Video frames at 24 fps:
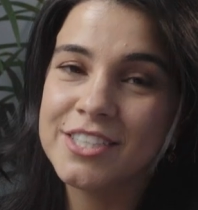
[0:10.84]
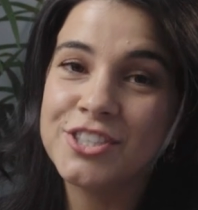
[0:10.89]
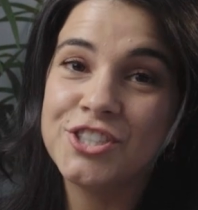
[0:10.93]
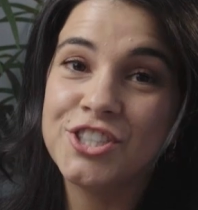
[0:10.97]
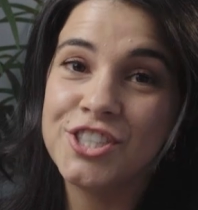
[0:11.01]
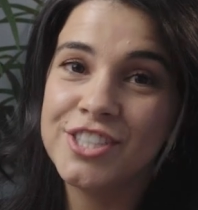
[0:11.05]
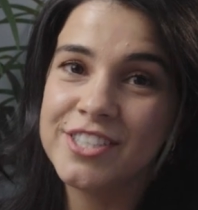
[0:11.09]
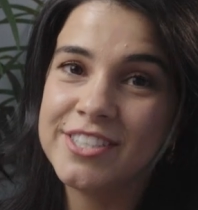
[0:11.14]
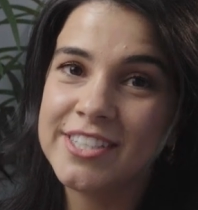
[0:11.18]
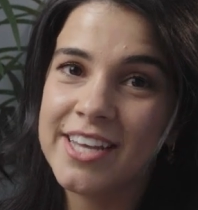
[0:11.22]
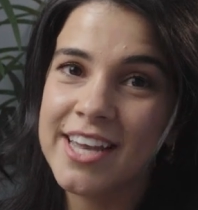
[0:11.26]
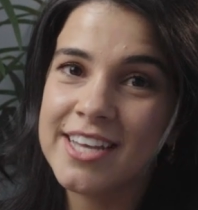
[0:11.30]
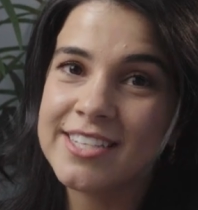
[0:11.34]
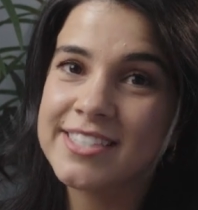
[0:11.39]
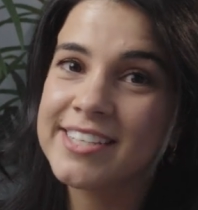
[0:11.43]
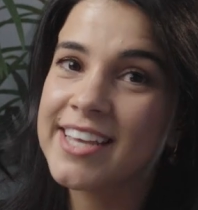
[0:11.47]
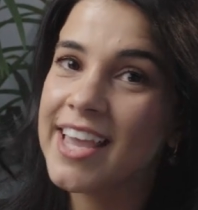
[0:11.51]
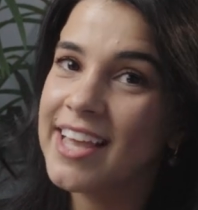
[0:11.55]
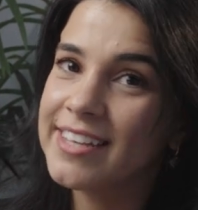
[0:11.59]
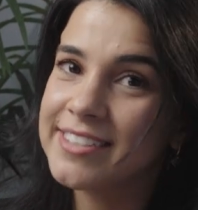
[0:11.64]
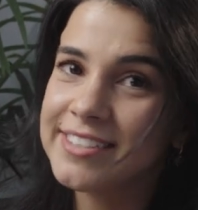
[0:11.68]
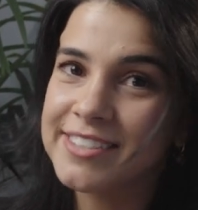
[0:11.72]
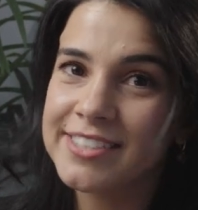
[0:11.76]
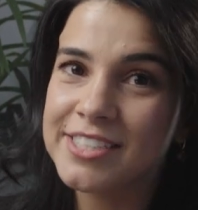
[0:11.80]
at GCS
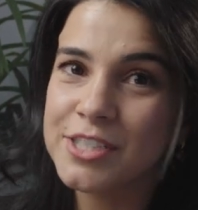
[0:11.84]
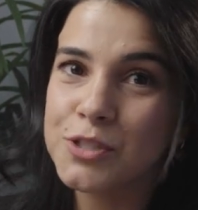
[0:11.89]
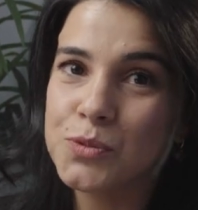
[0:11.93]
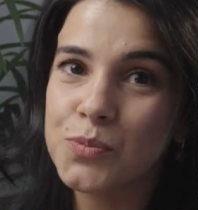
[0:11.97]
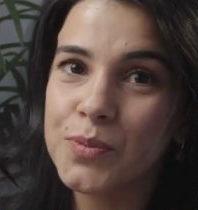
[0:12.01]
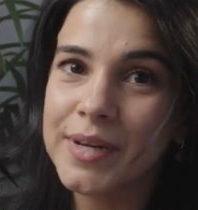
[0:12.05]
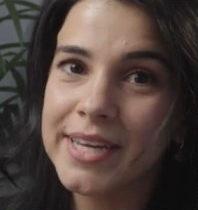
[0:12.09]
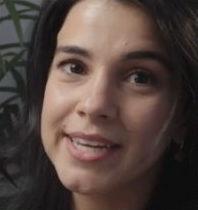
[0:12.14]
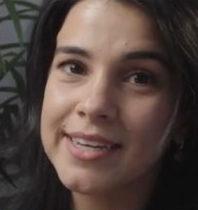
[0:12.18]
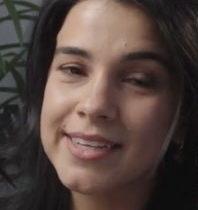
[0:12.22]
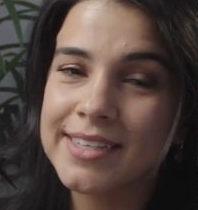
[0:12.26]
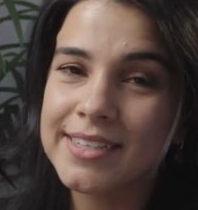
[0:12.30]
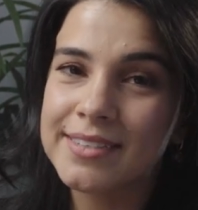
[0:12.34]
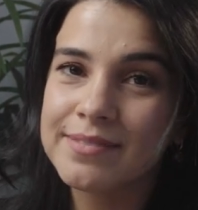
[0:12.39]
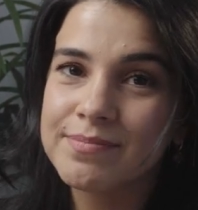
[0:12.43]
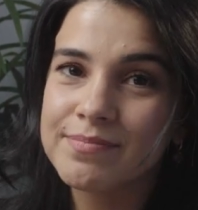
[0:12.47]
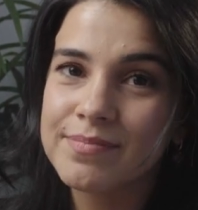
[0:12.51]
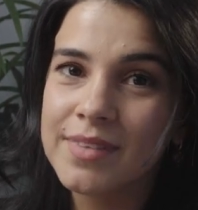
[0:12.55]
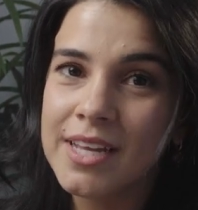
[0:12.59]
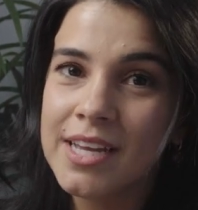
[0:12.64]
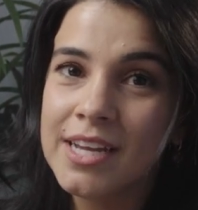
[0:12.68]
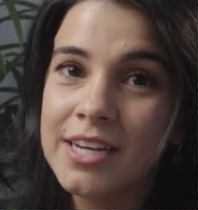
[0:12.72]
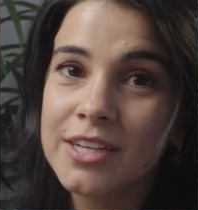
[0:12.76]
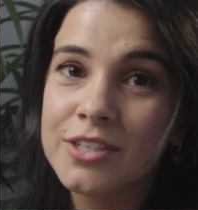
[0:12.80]
gathered this week.
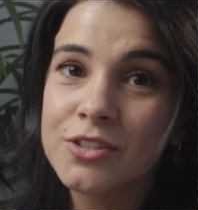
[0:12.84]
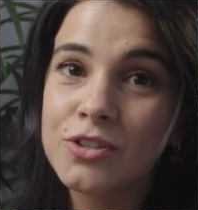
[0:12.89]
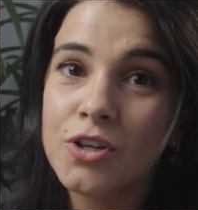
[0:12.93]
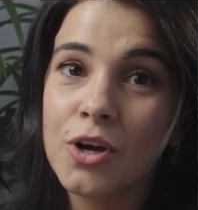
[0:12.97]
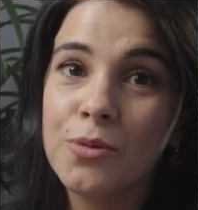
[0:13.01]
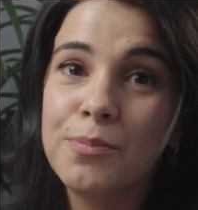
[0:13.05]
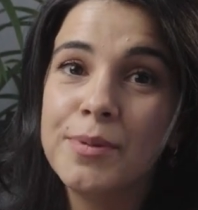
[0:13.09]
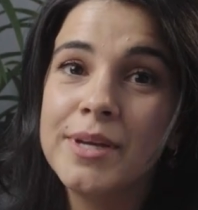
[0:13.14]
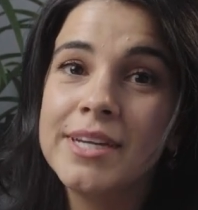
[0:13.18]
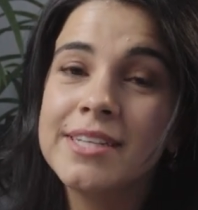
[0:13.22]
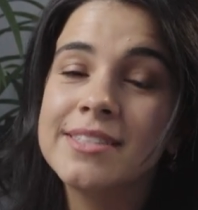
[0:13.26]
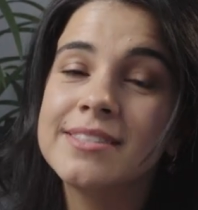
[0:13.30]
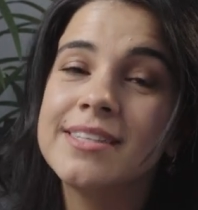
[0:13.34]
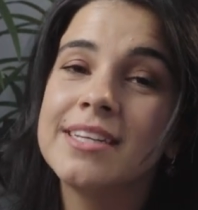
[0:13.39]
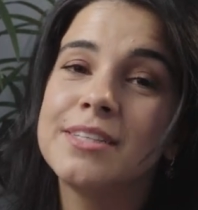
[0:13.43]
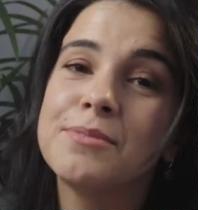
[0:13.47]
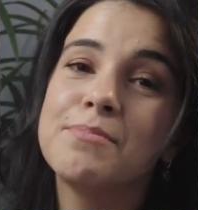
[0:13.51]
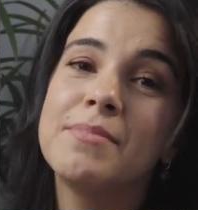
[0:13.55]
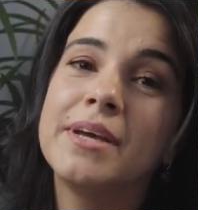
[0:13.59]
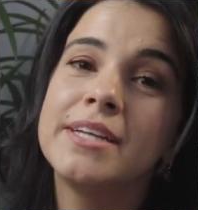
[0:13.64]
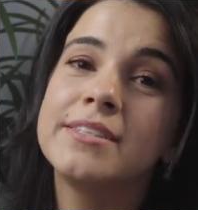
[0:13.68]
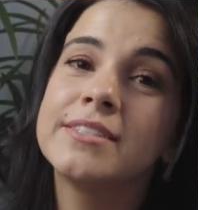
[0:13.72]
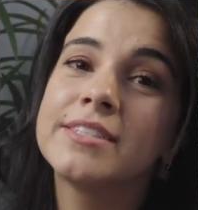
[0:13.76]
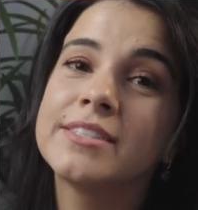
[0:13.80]
Topics
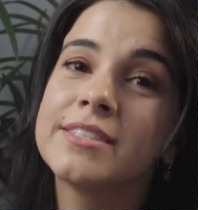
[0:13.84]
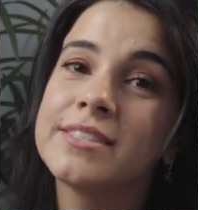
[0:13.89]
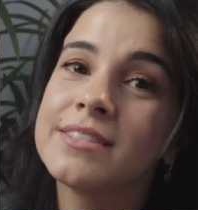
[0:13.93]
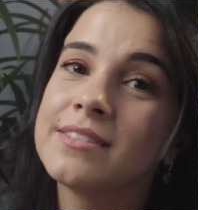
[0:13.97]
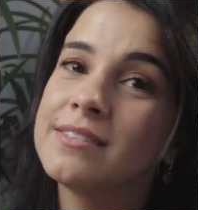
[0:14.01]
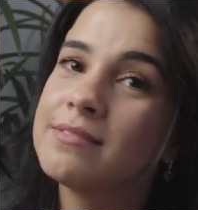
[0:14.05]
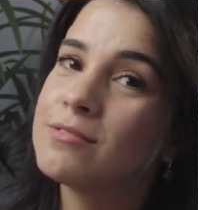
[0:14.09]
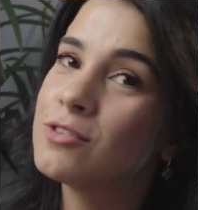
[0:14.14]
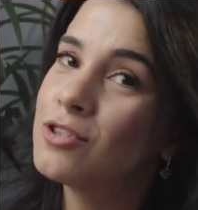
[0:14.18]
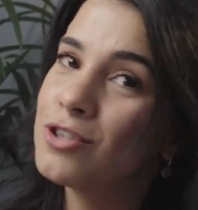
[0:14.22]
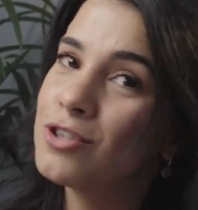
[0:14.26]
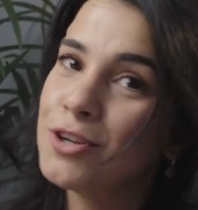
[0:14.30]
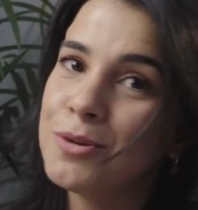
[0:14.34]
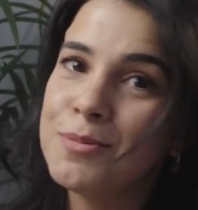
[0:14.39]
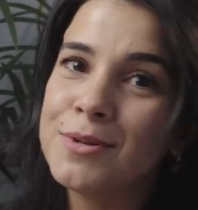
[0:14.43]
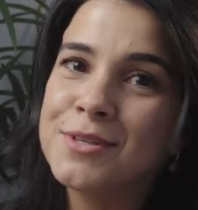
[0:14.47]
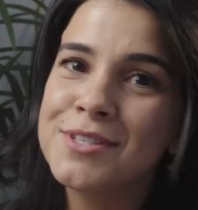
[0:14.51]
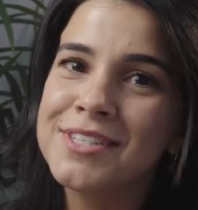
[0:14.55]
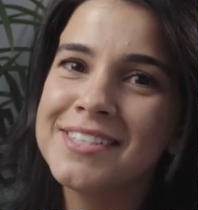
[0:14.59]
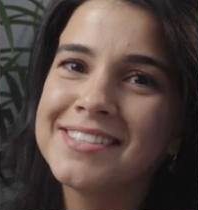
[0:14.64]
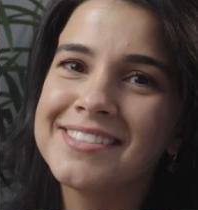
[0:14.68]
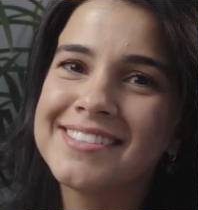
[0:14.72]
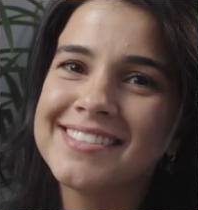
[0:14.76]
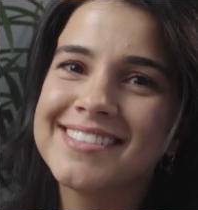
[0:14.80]
that matters global
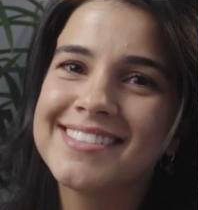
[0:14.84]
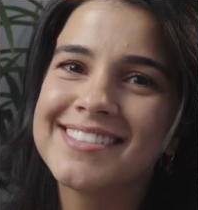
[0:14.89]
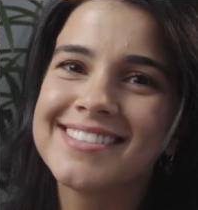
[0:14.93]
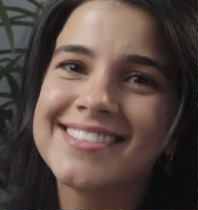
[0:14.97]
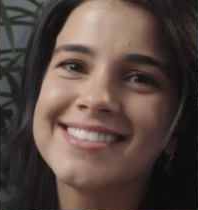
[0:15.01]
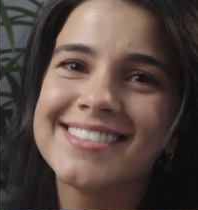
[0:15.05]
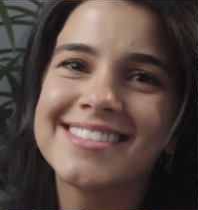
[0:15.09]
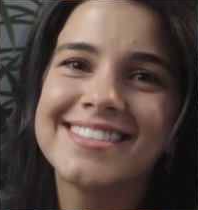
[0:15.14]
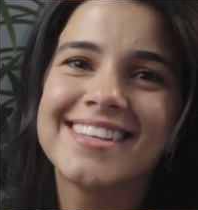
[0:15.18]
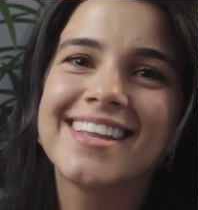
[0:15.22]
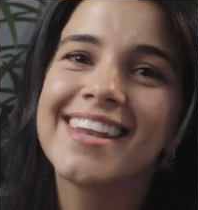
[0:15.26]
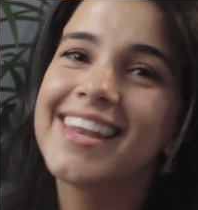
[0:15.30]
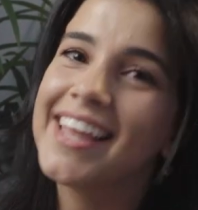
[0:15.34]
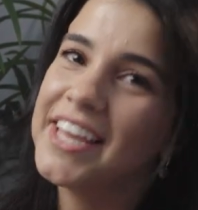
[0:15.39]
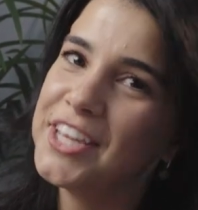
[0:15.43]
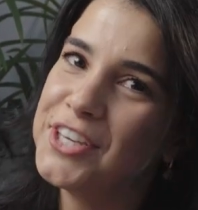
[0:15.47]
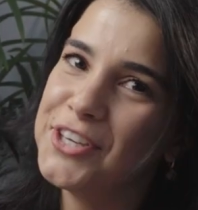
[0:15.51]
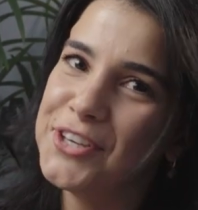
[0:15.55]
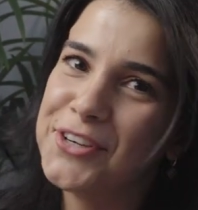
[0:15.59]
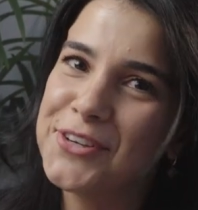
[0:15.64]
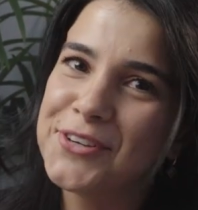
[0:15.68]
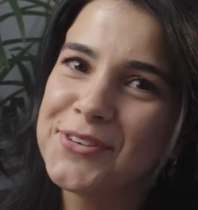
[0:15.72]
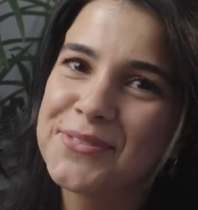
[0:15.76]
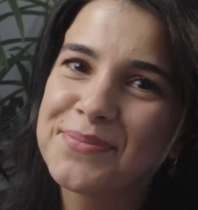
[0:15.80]
citizens
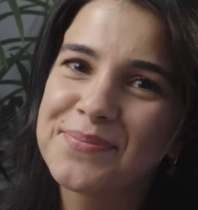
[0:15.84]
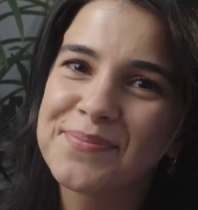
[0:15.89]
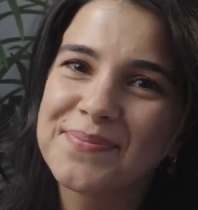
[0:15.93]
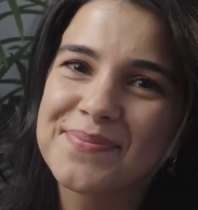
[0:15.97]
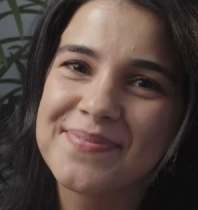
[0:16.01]
like you.